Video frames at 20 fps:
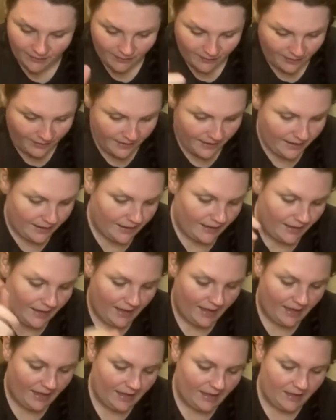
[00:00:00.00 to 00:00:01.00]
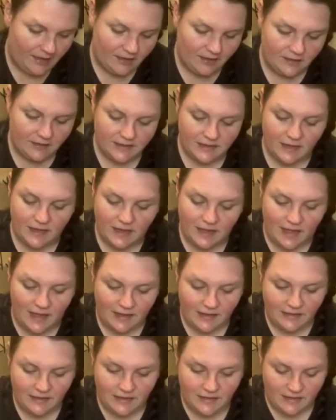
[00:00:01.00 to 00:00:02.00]
thing and
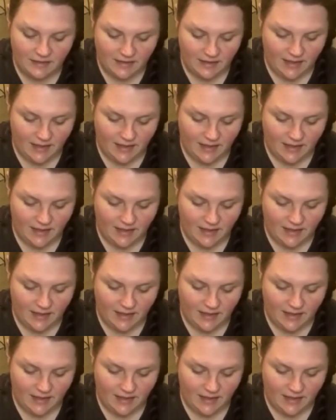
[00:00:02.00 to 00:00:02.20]
select